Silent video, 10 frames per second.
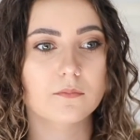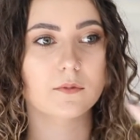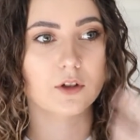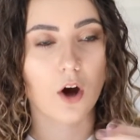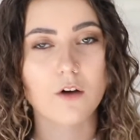
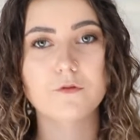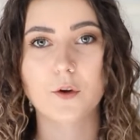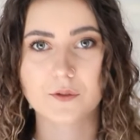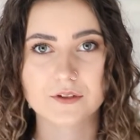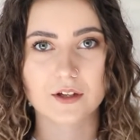not
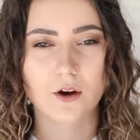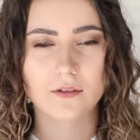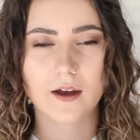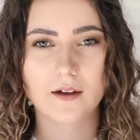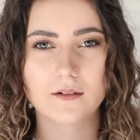focusing
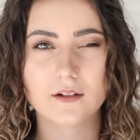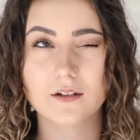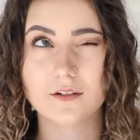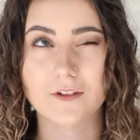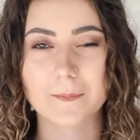on that
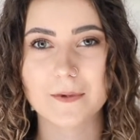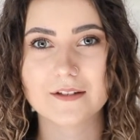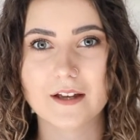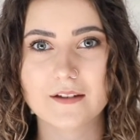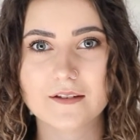if that
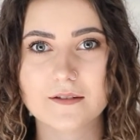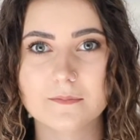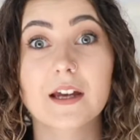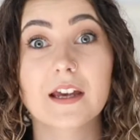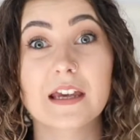makes sense
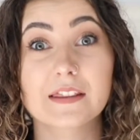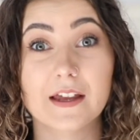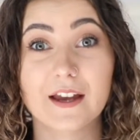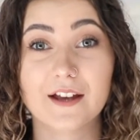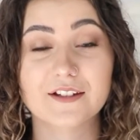and
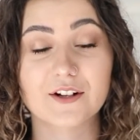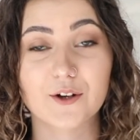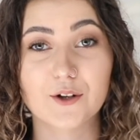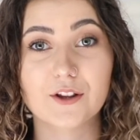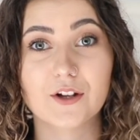like I said
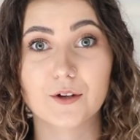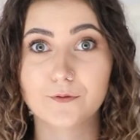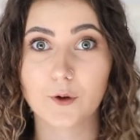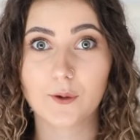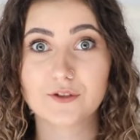earlier,
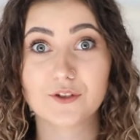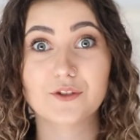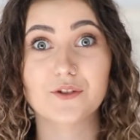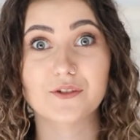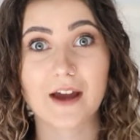focus
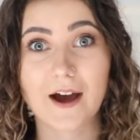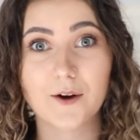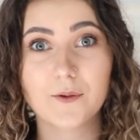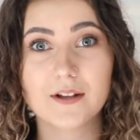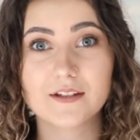on your
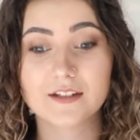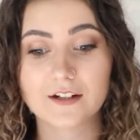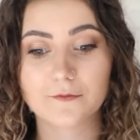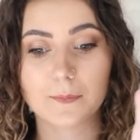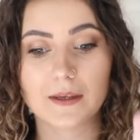now instead
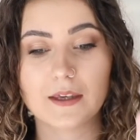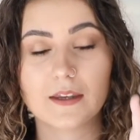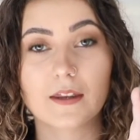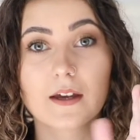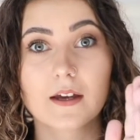of
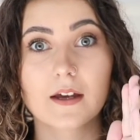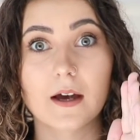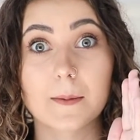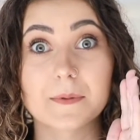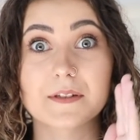being
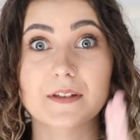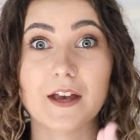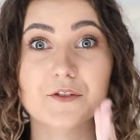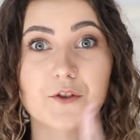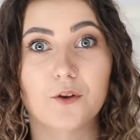
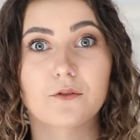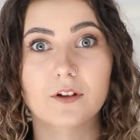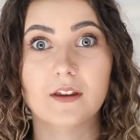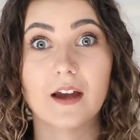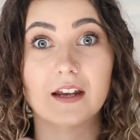obsessed
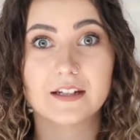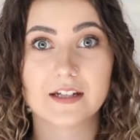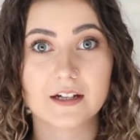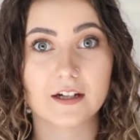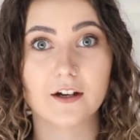over the
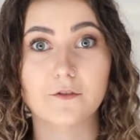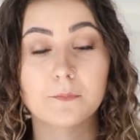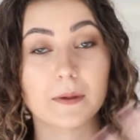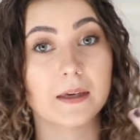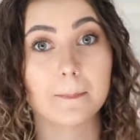idea
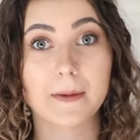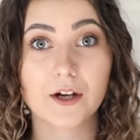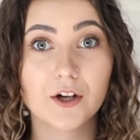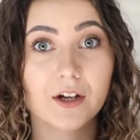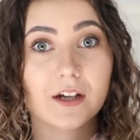of being
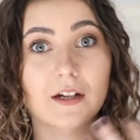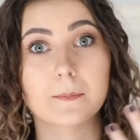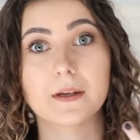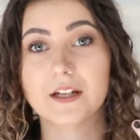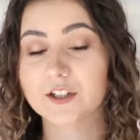married
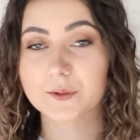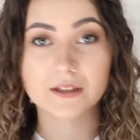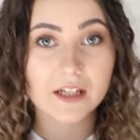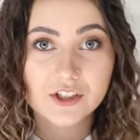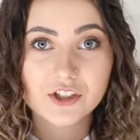and being in a
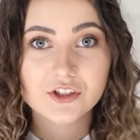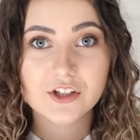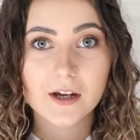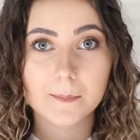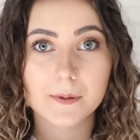
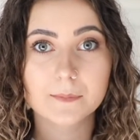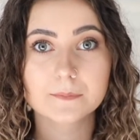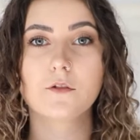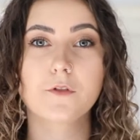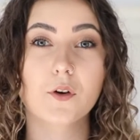relationship.
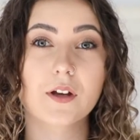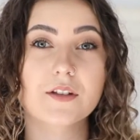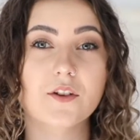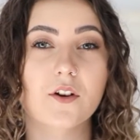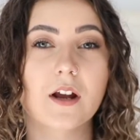
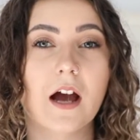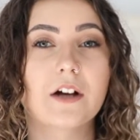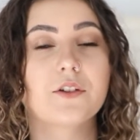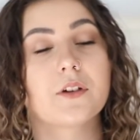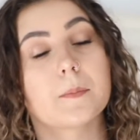Focus on how
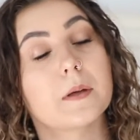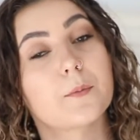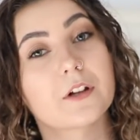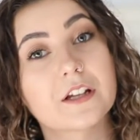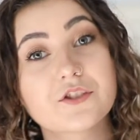you can be
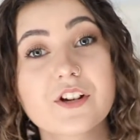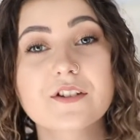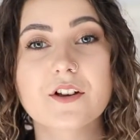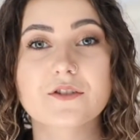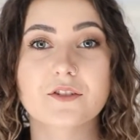more like
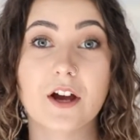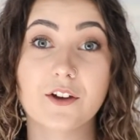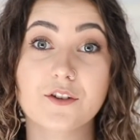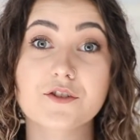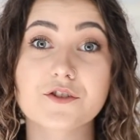Jesus, on how
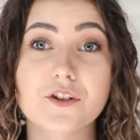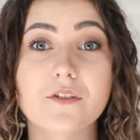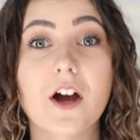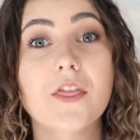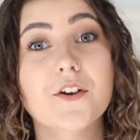you can serve
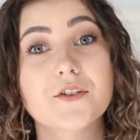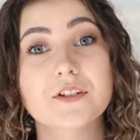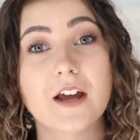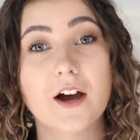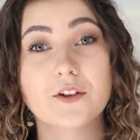others,
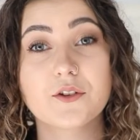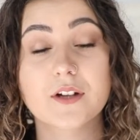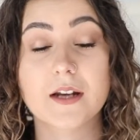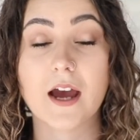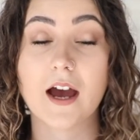and how you
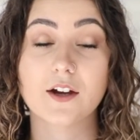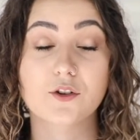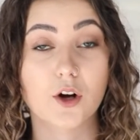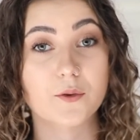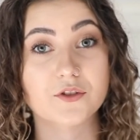can
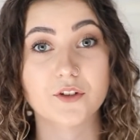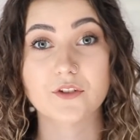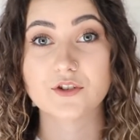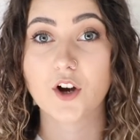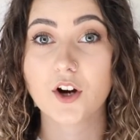grow a
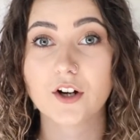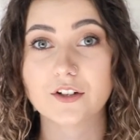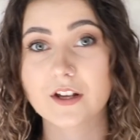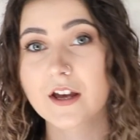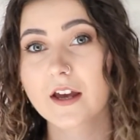servant's
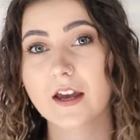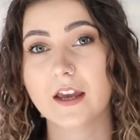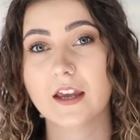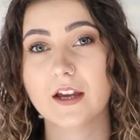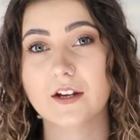heart,
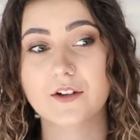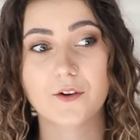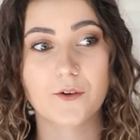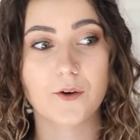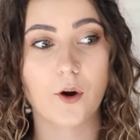and
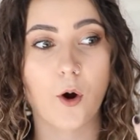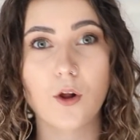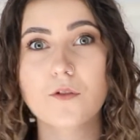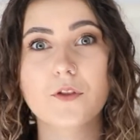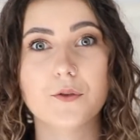
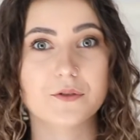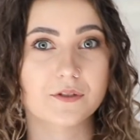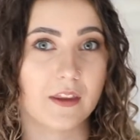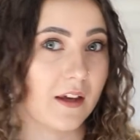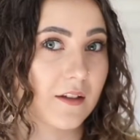all of those
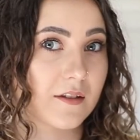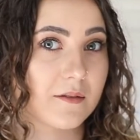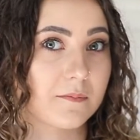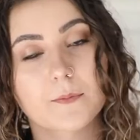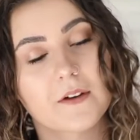
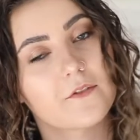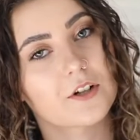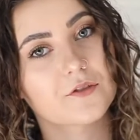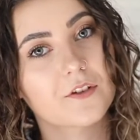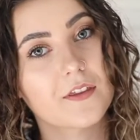things. My
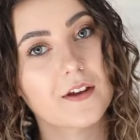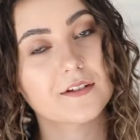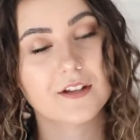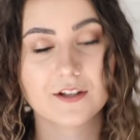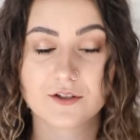verse for
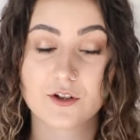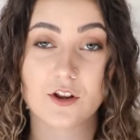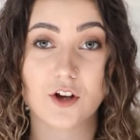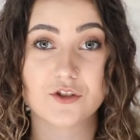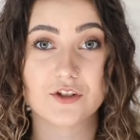this is
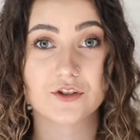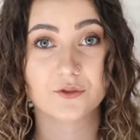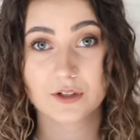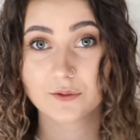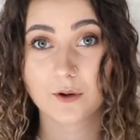Colossians
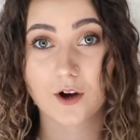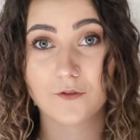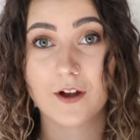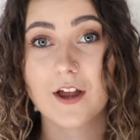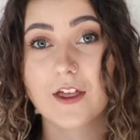3:12.